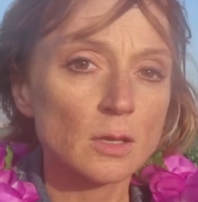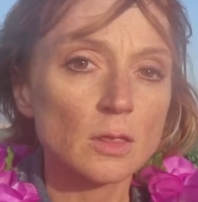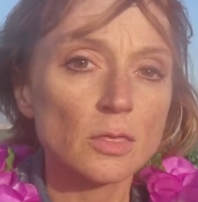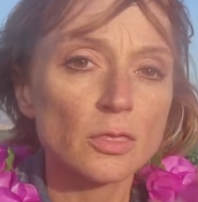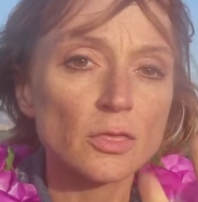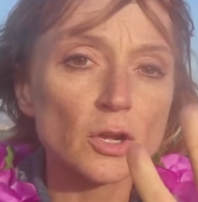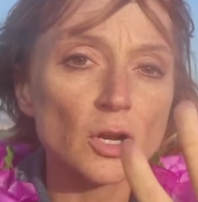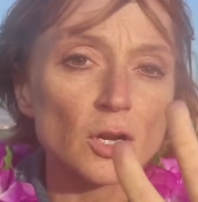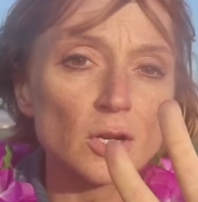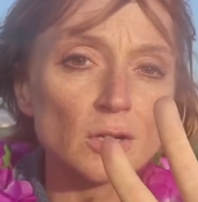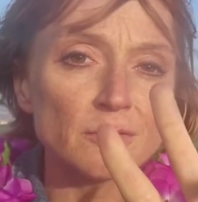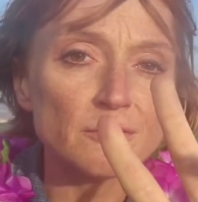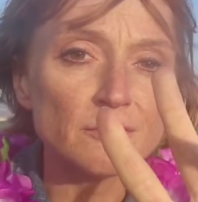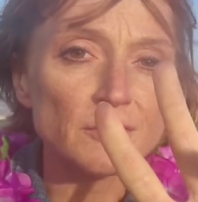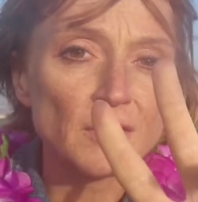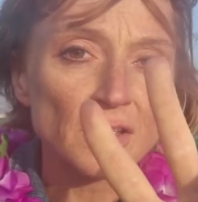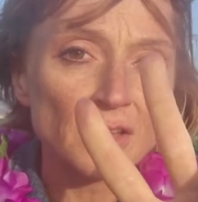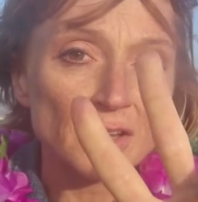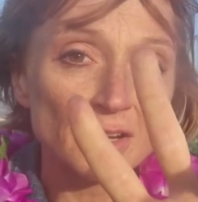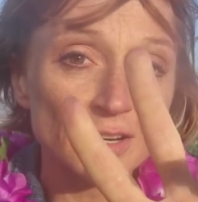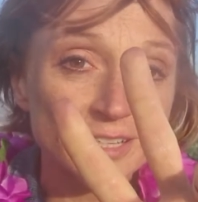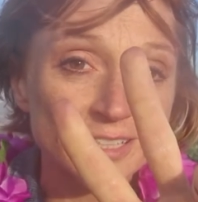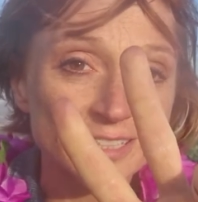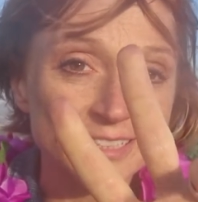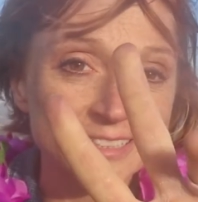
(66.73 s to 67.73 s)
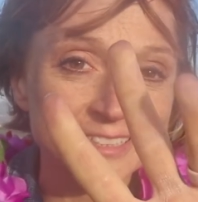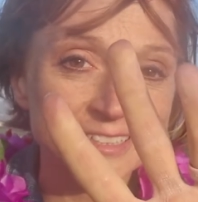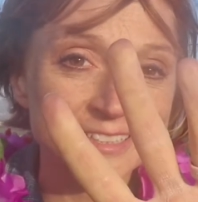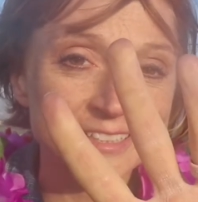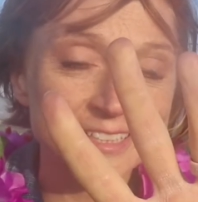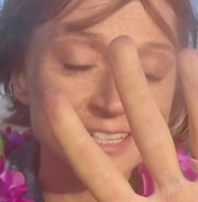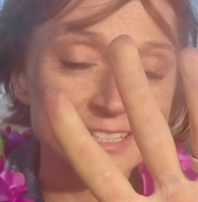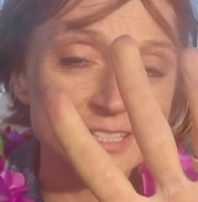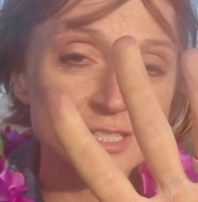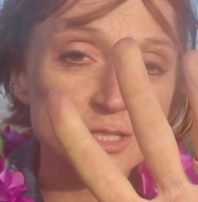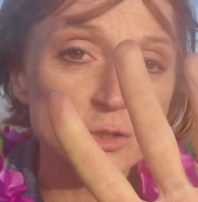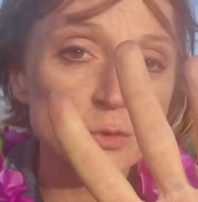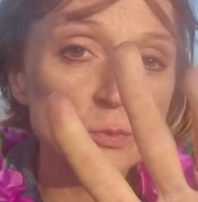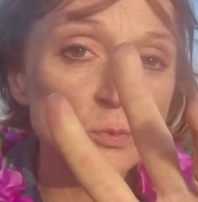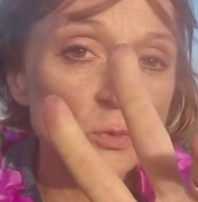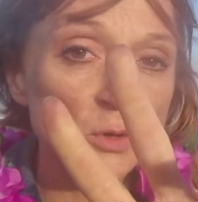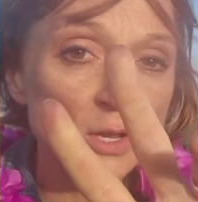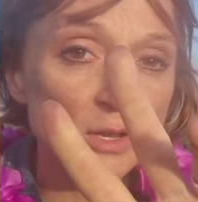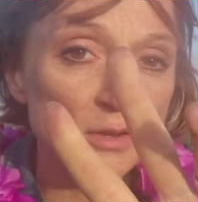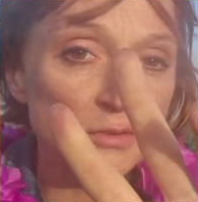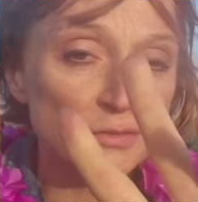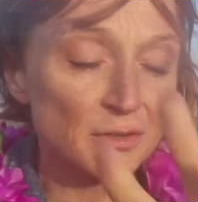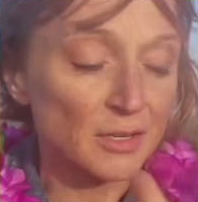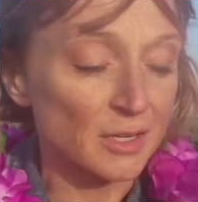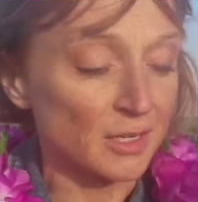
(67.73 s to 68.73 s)
Third finger. That's your
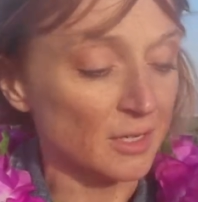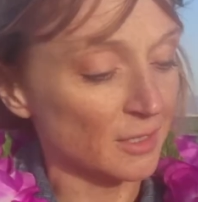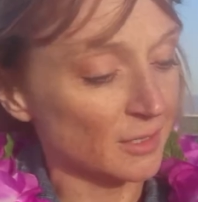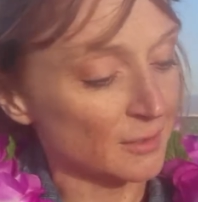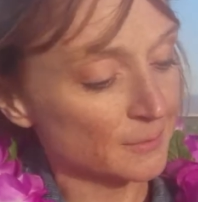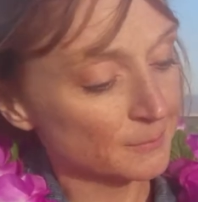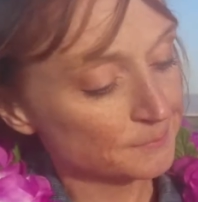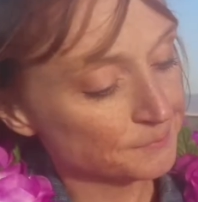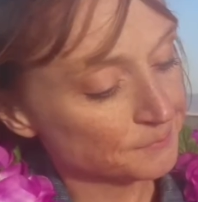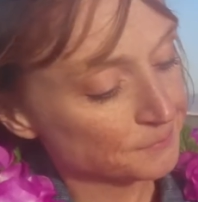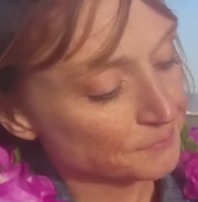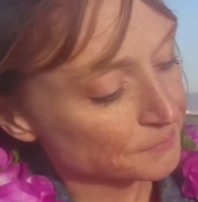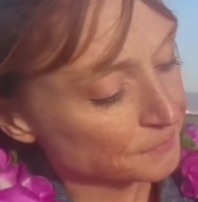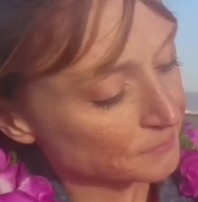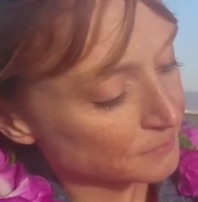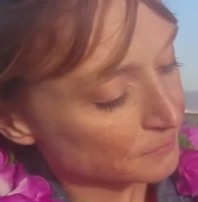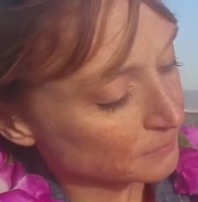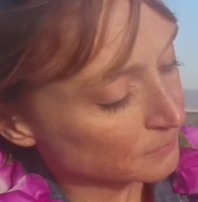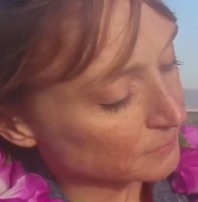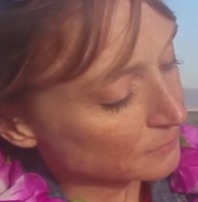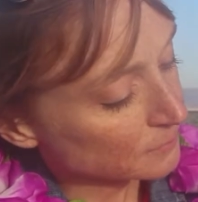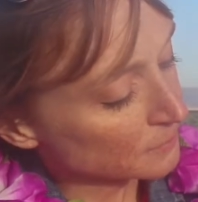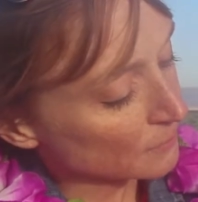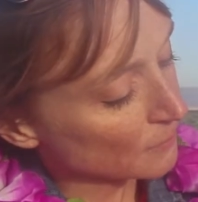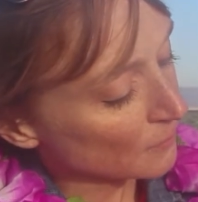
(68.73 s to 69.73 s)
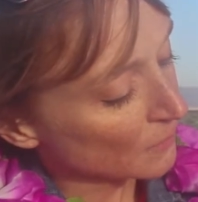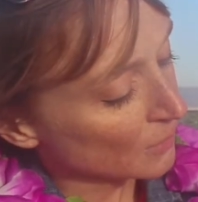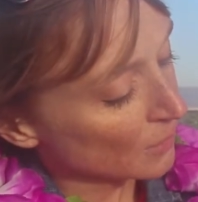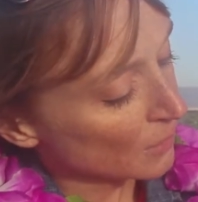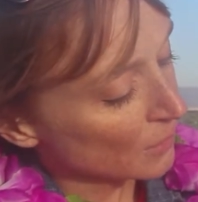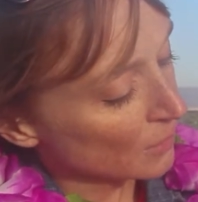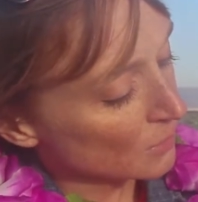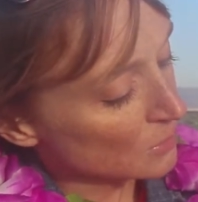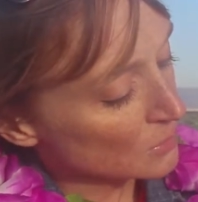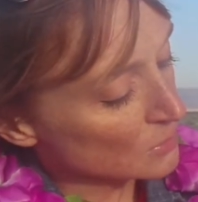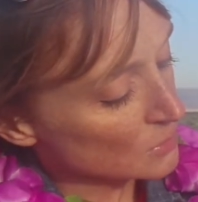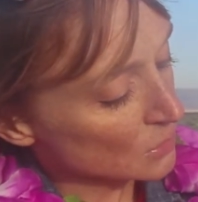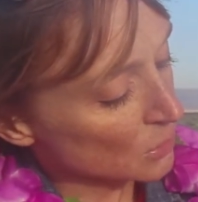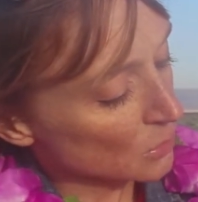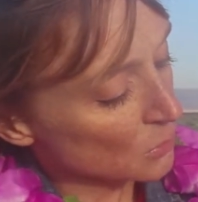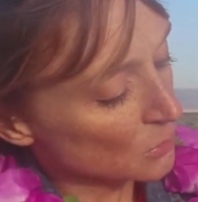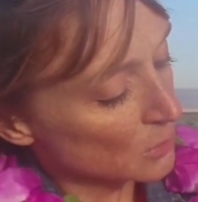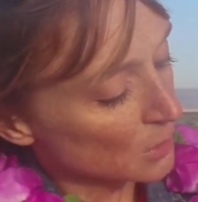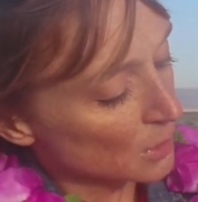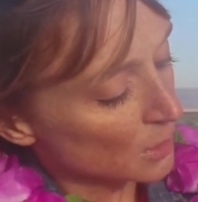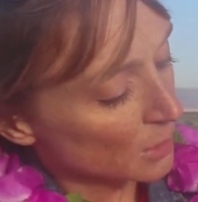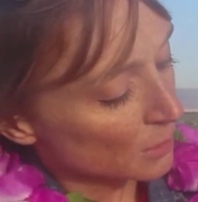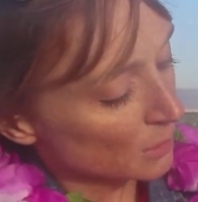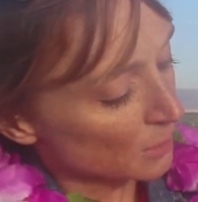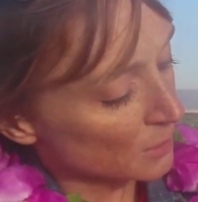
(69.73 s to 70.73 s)
ring finger. So
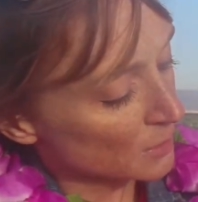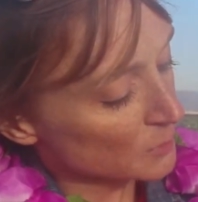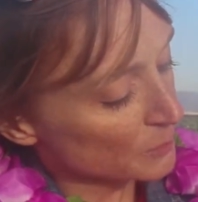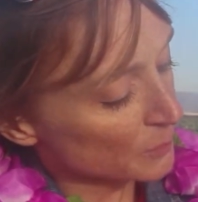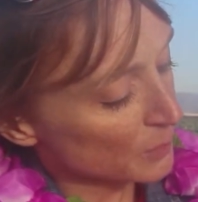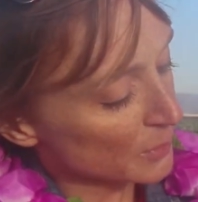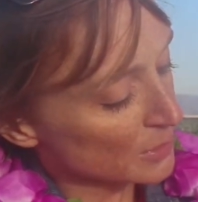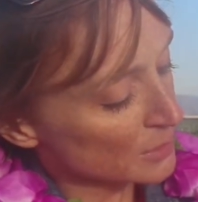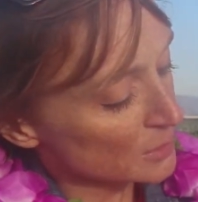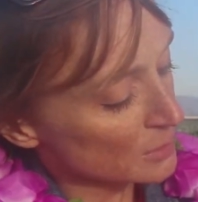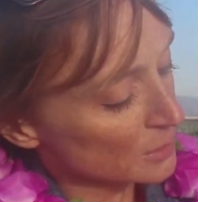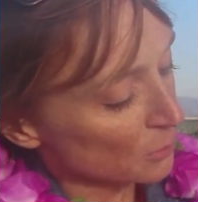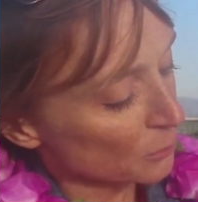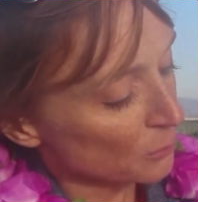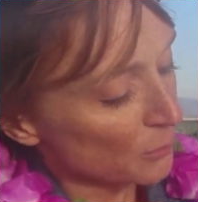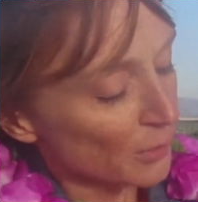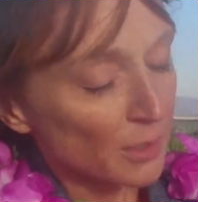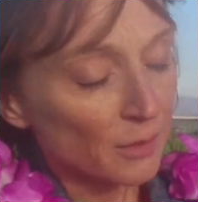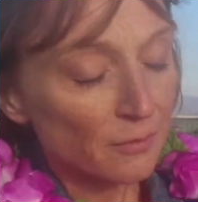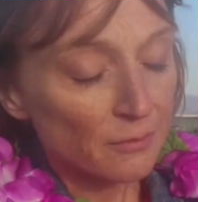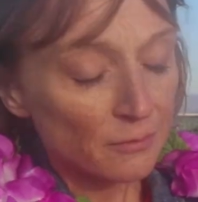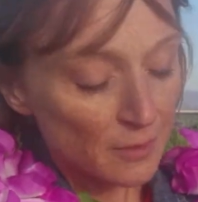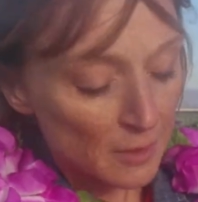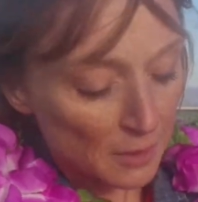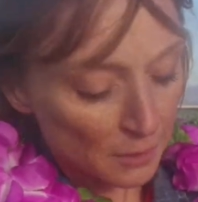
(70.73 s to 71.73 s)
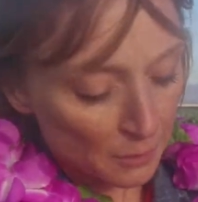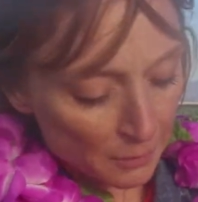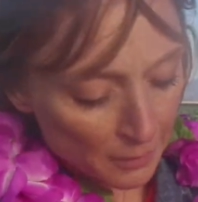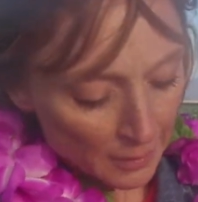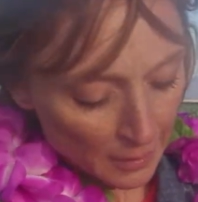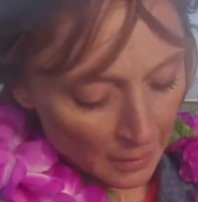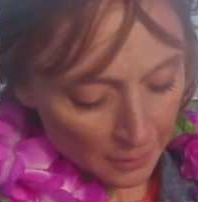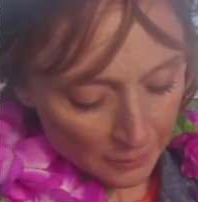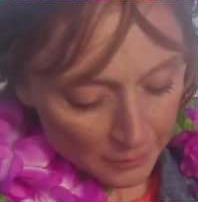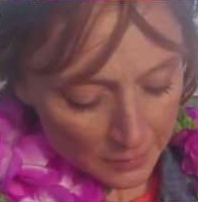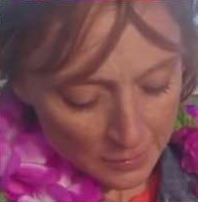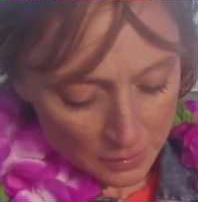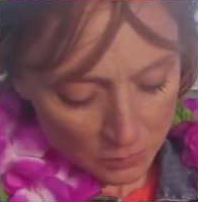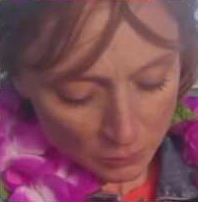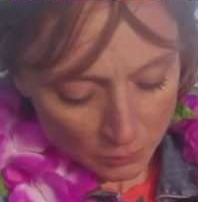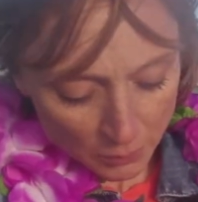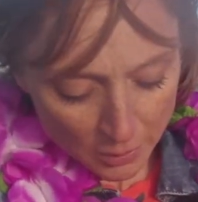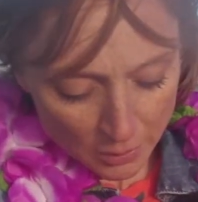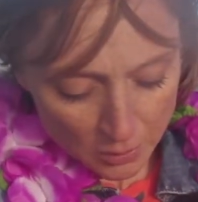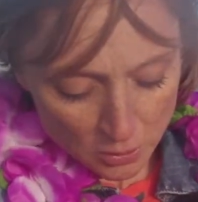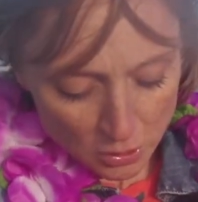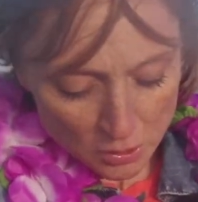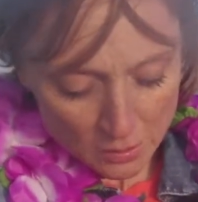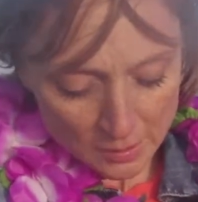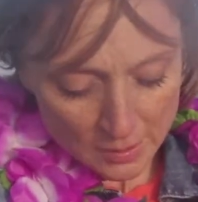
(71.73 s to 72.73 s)
let's place the ring finger there. This is what
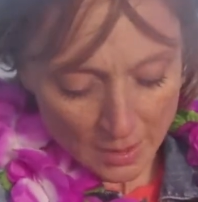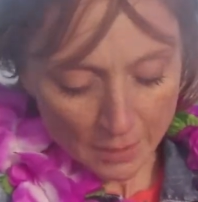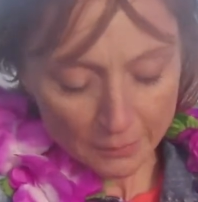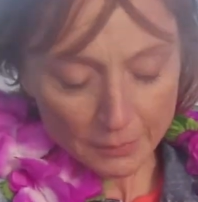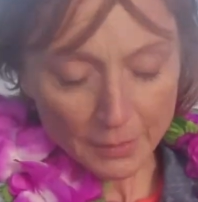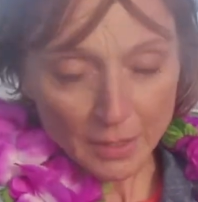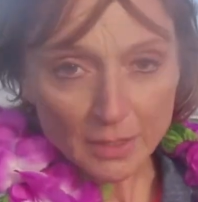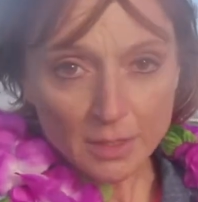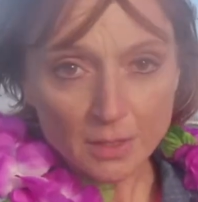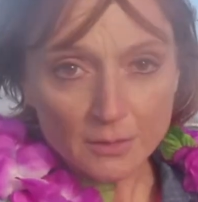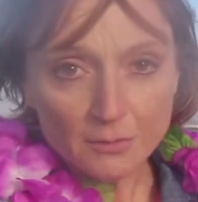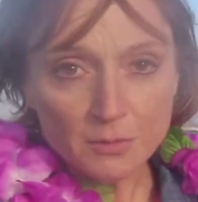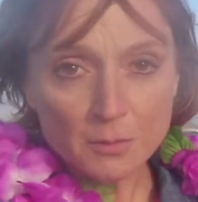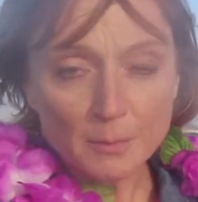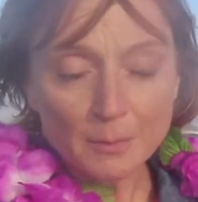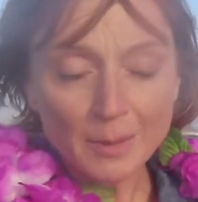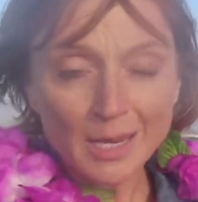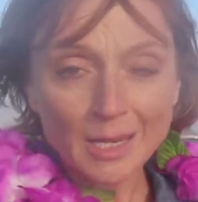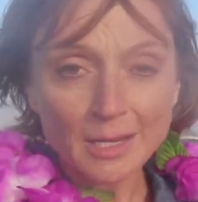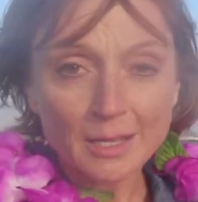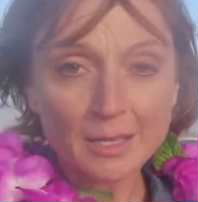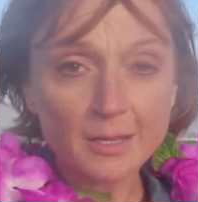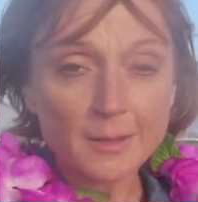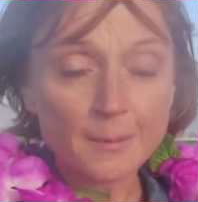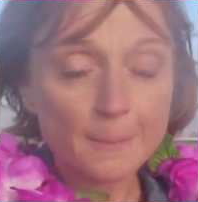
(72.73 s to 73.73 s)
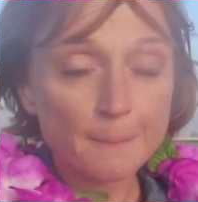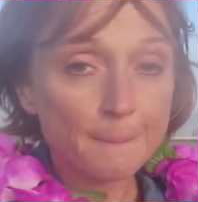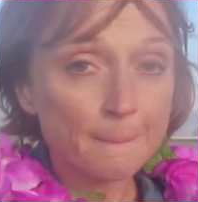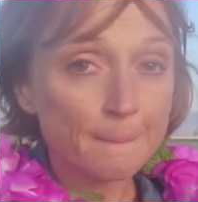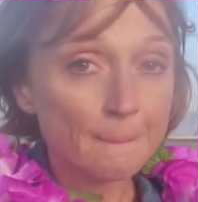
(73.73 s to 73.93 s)
it should sound like if you made it.